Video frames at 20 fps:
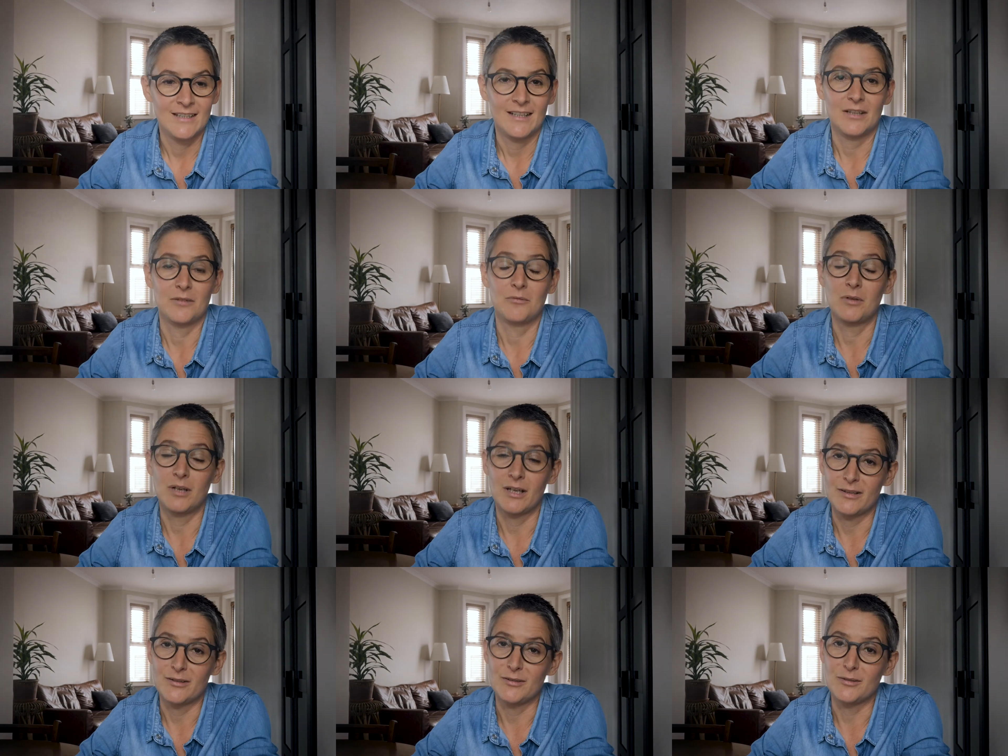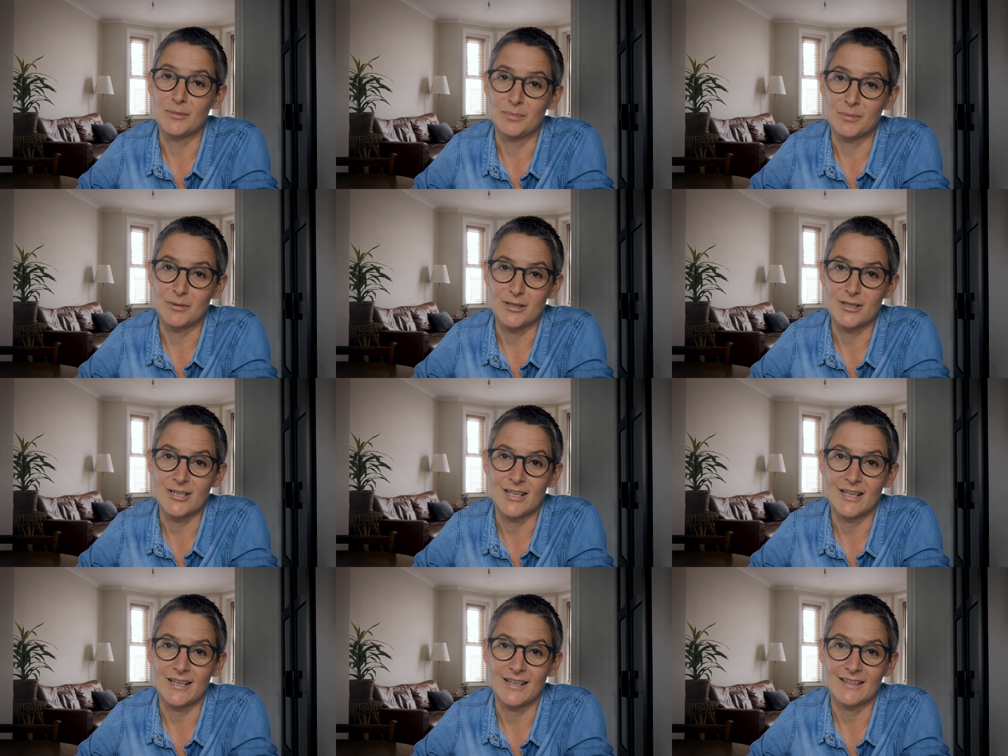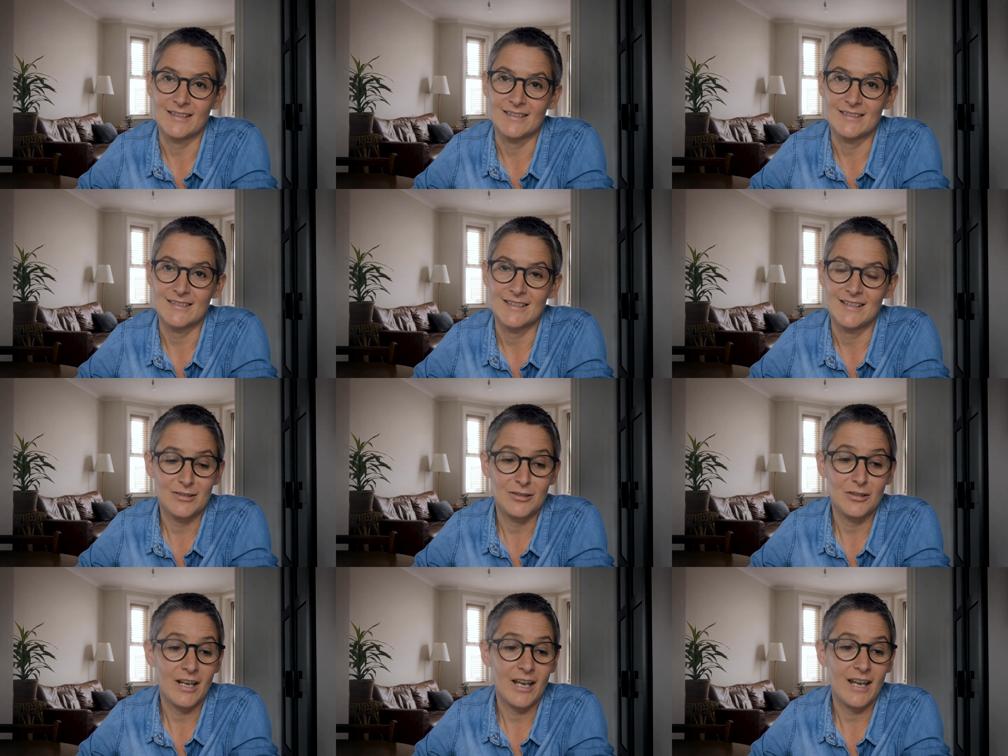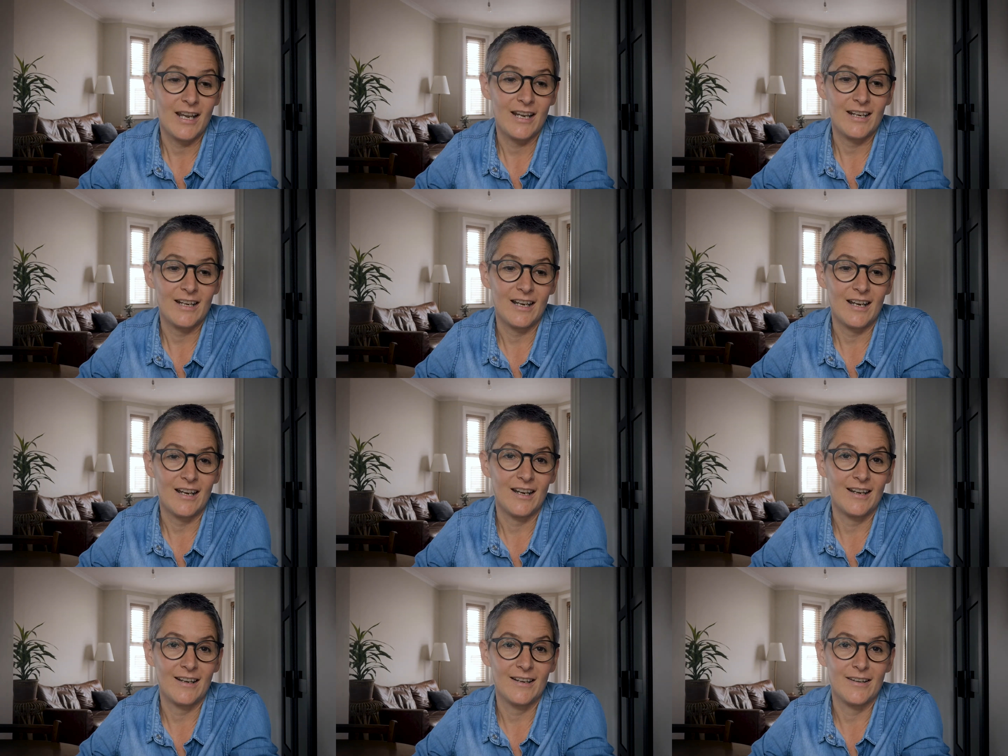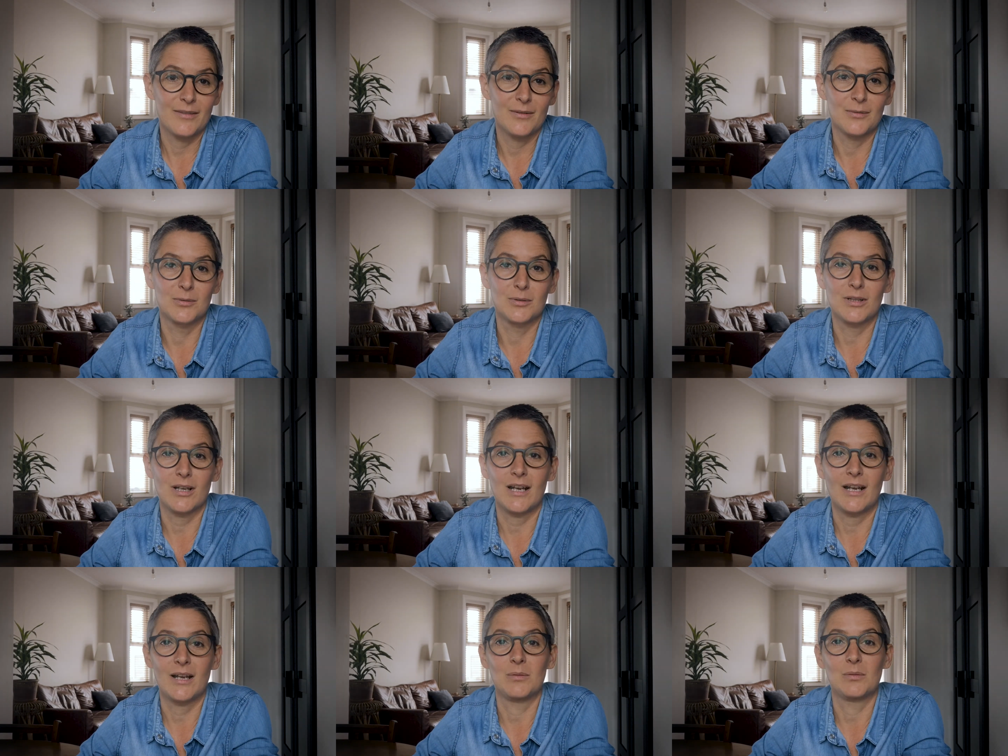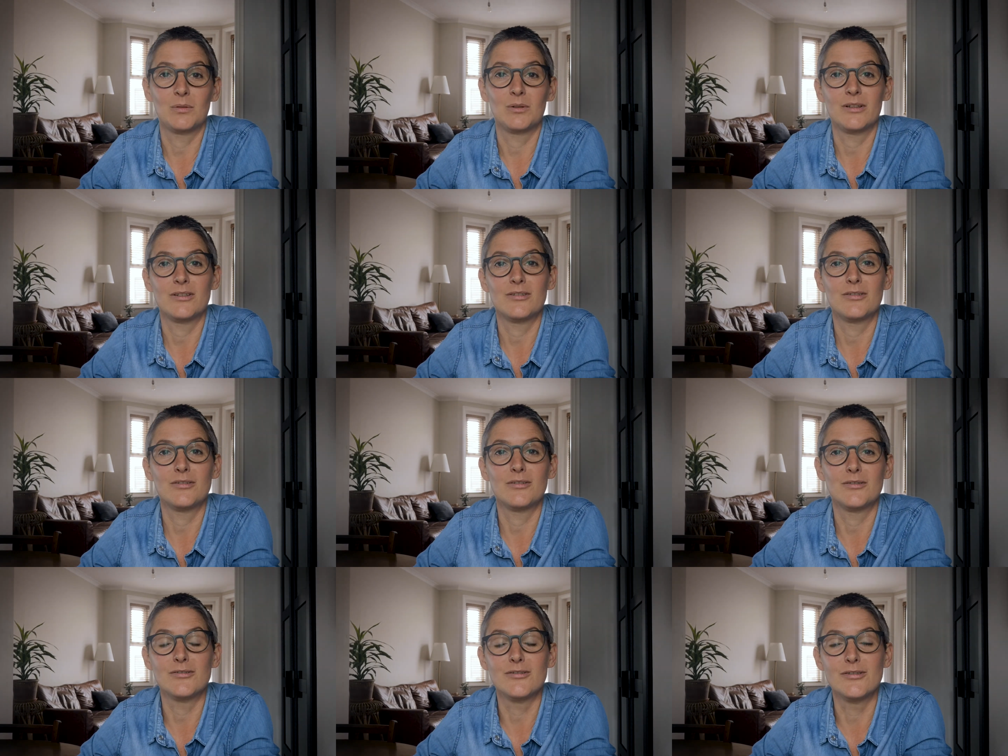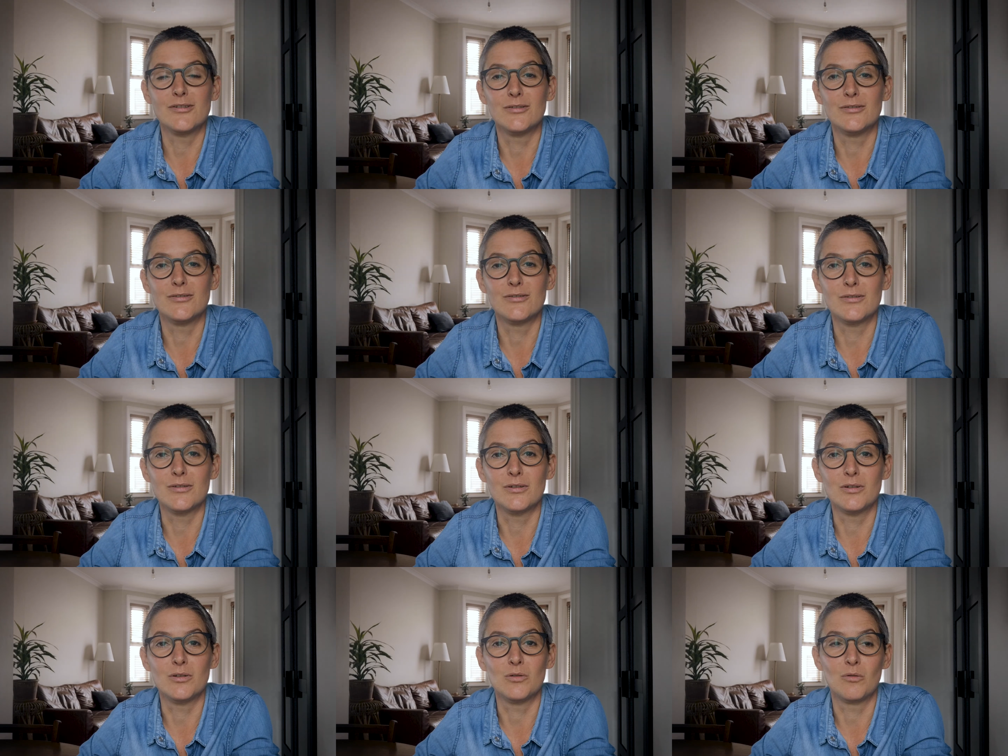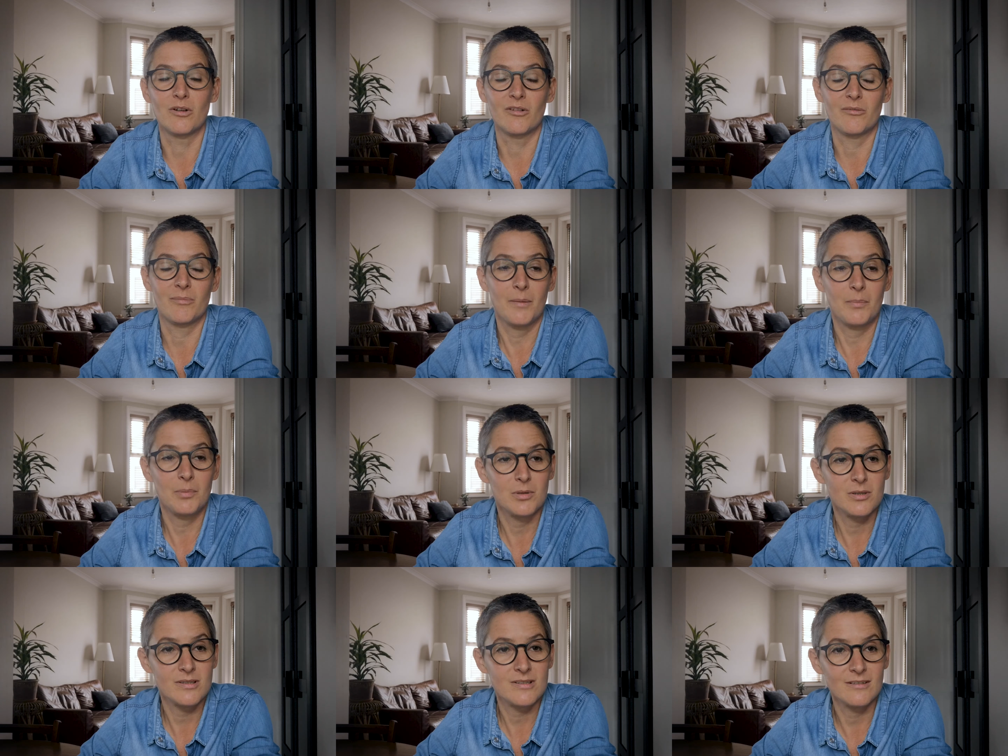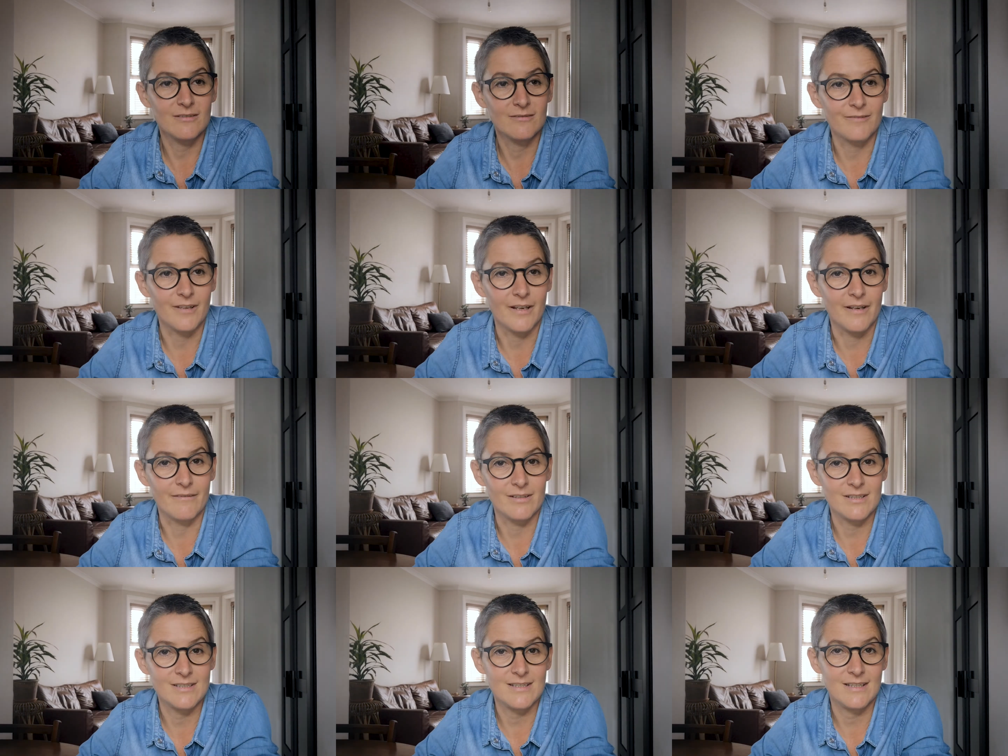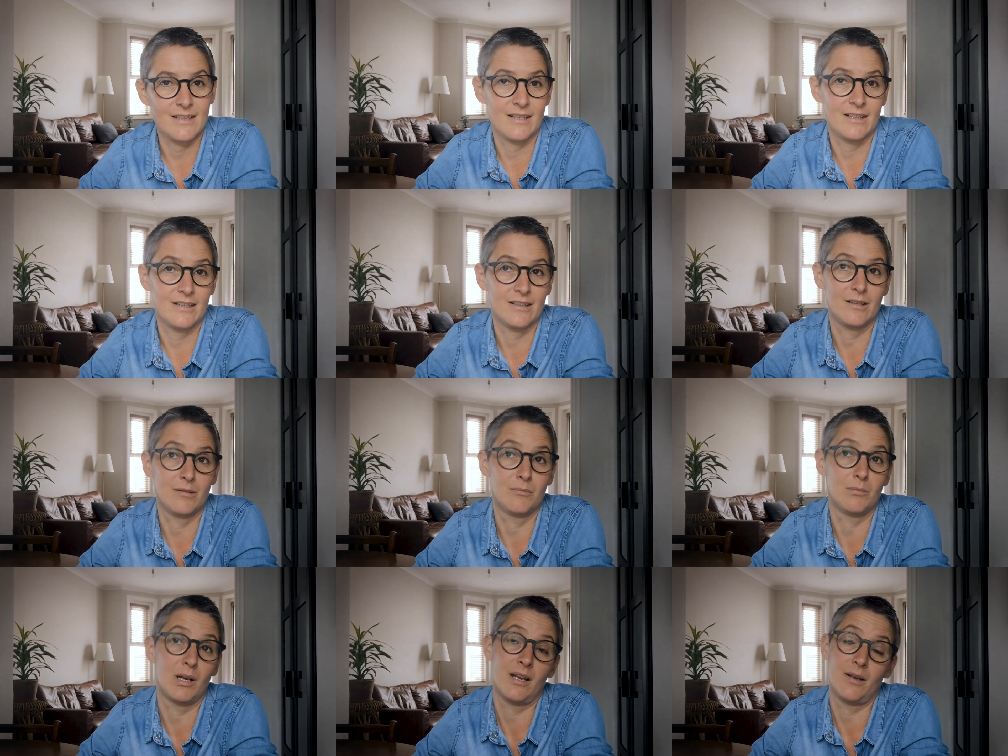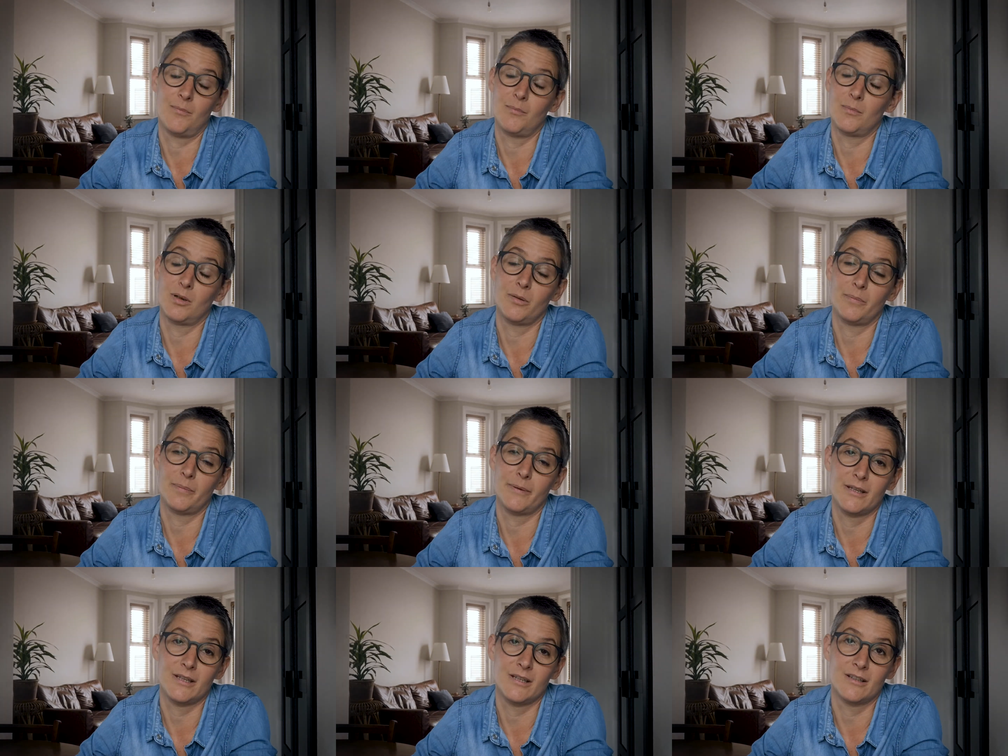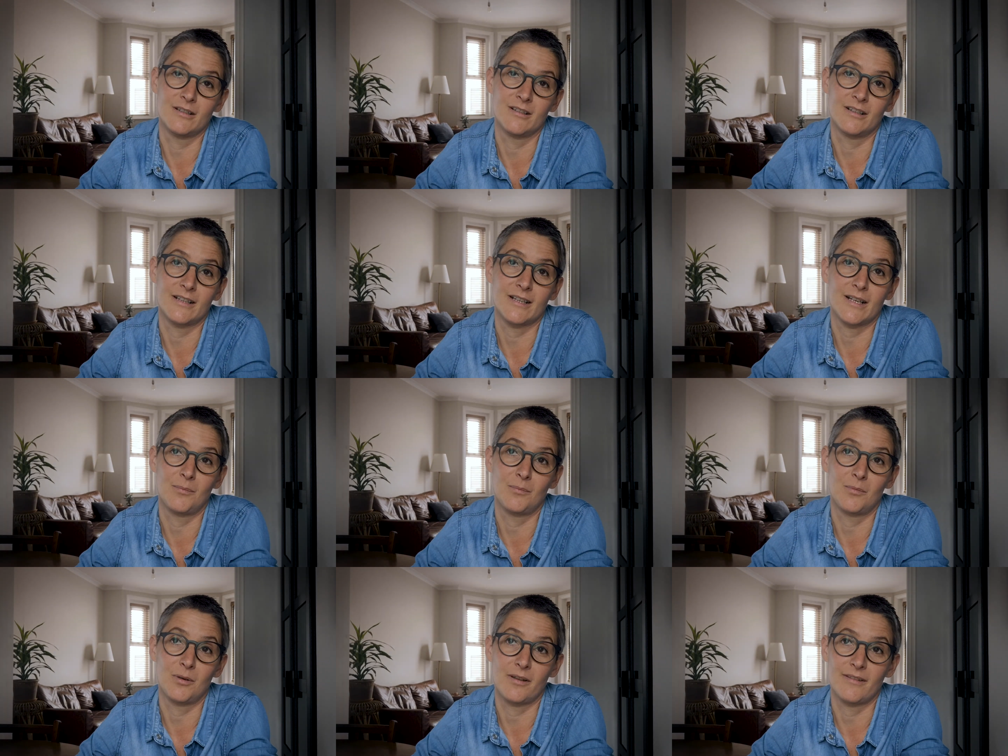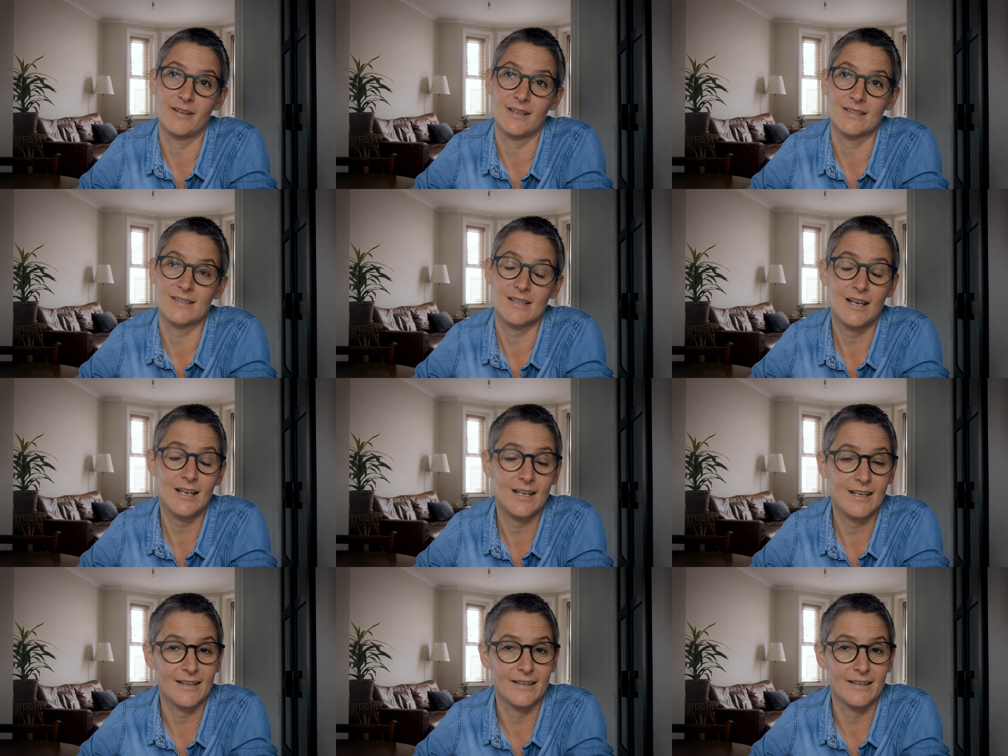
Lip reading: I really do appreciate it. Today, I thought I will introduce you to one of my personal favorites, and in my humble opinion, a camera that's highly